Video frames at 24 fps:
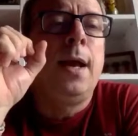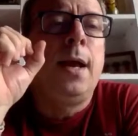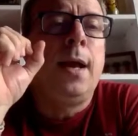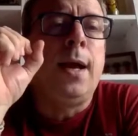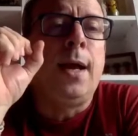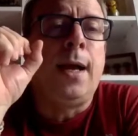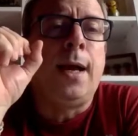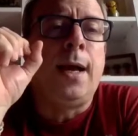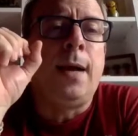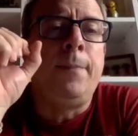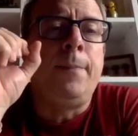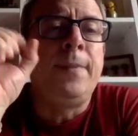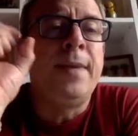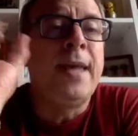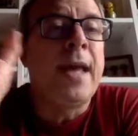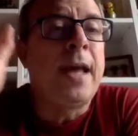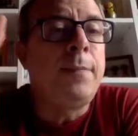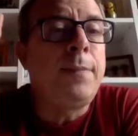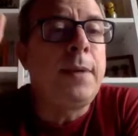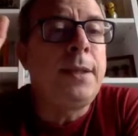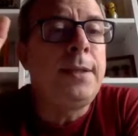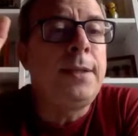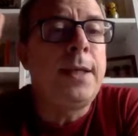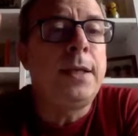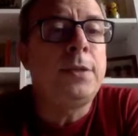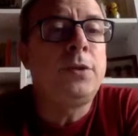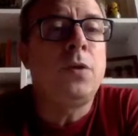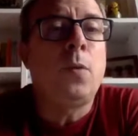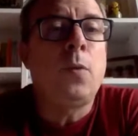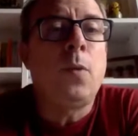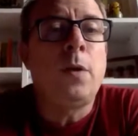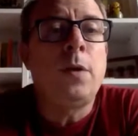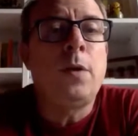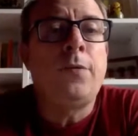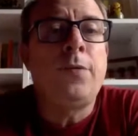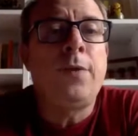The advantage, or
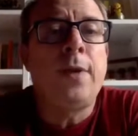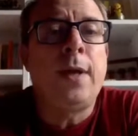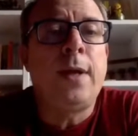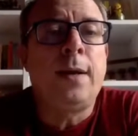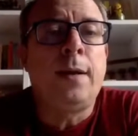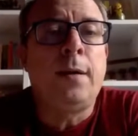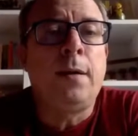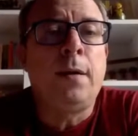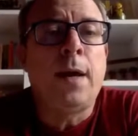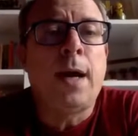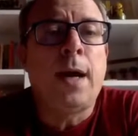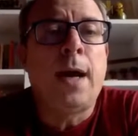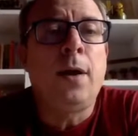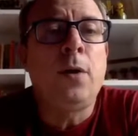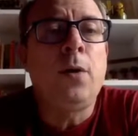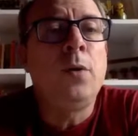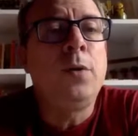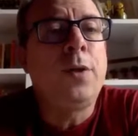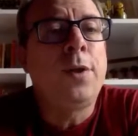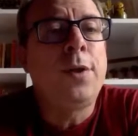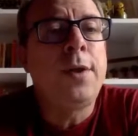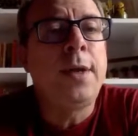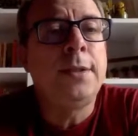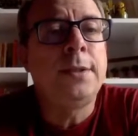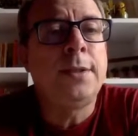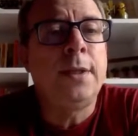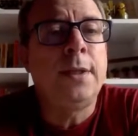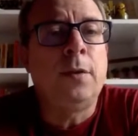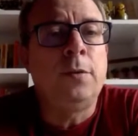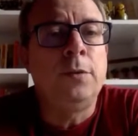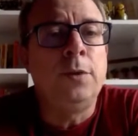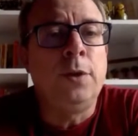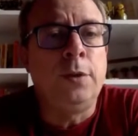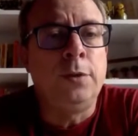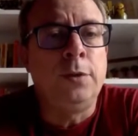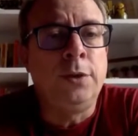one of the good things
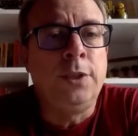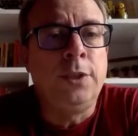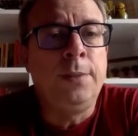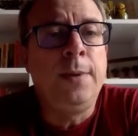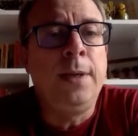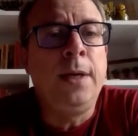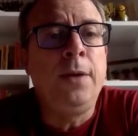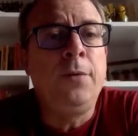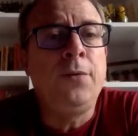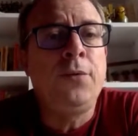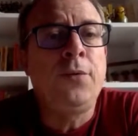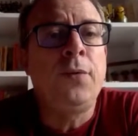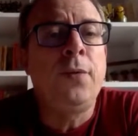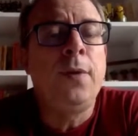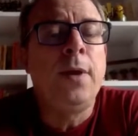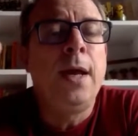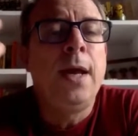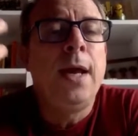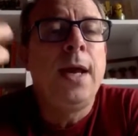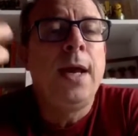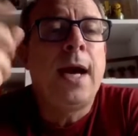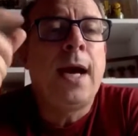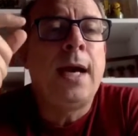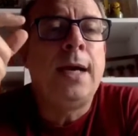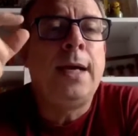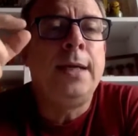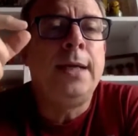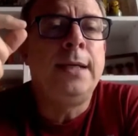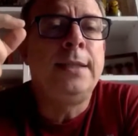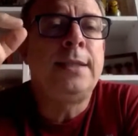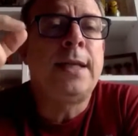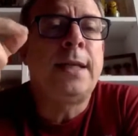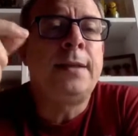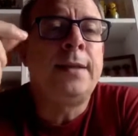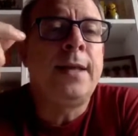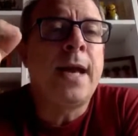on GBIF,
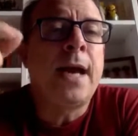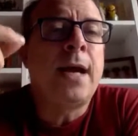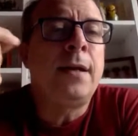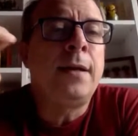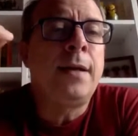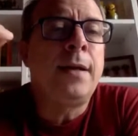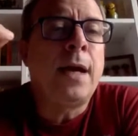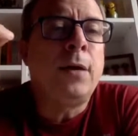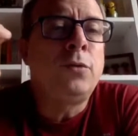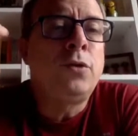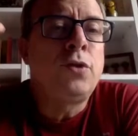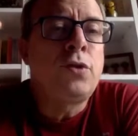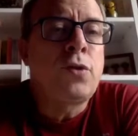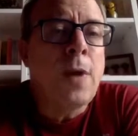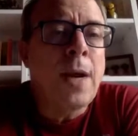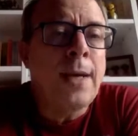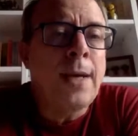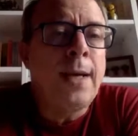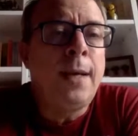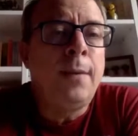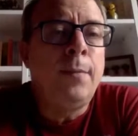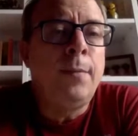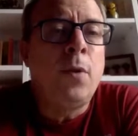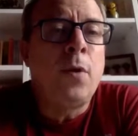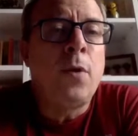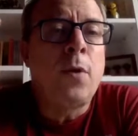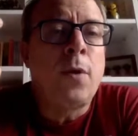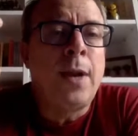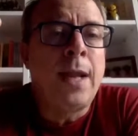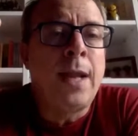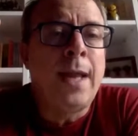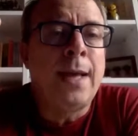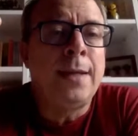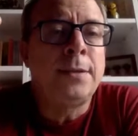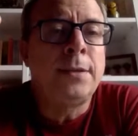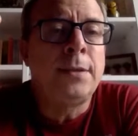is that they are now tracking more or
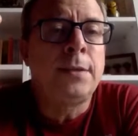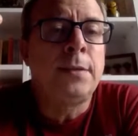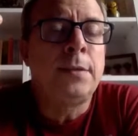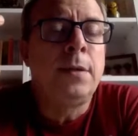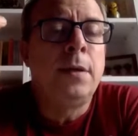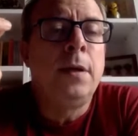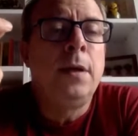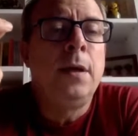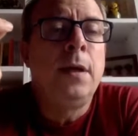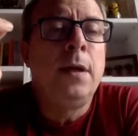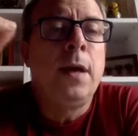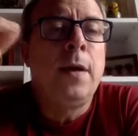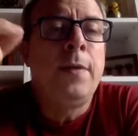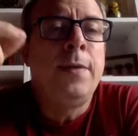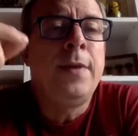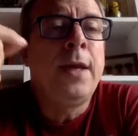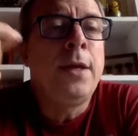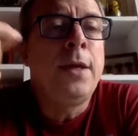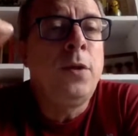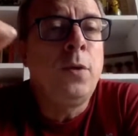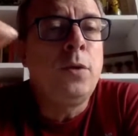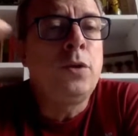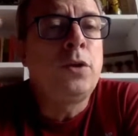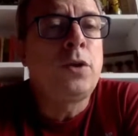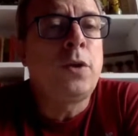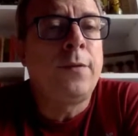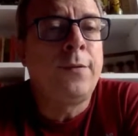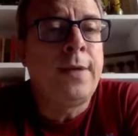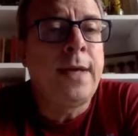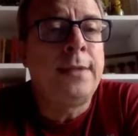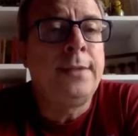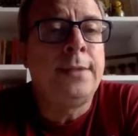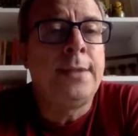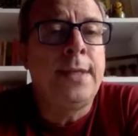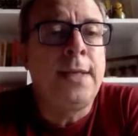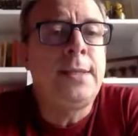less the use of
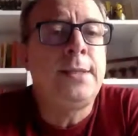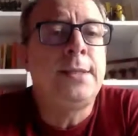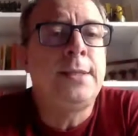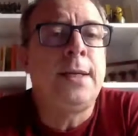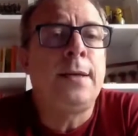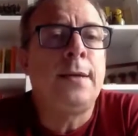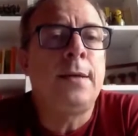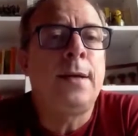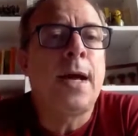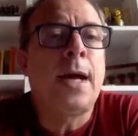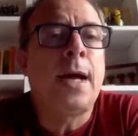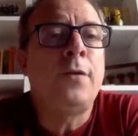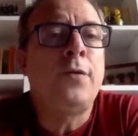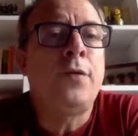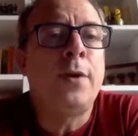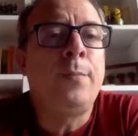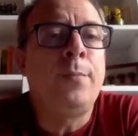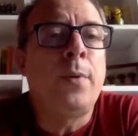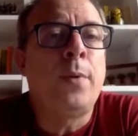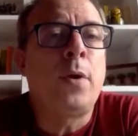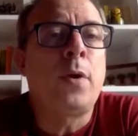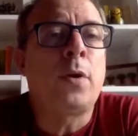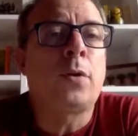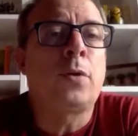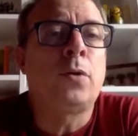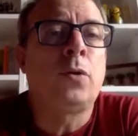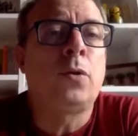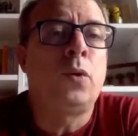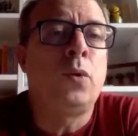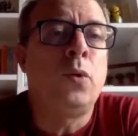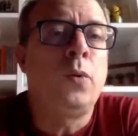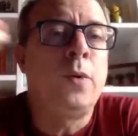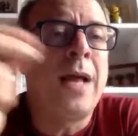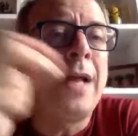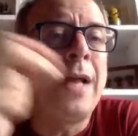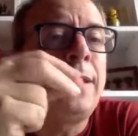that data and report
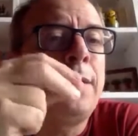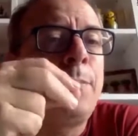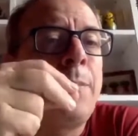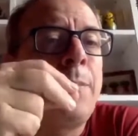to that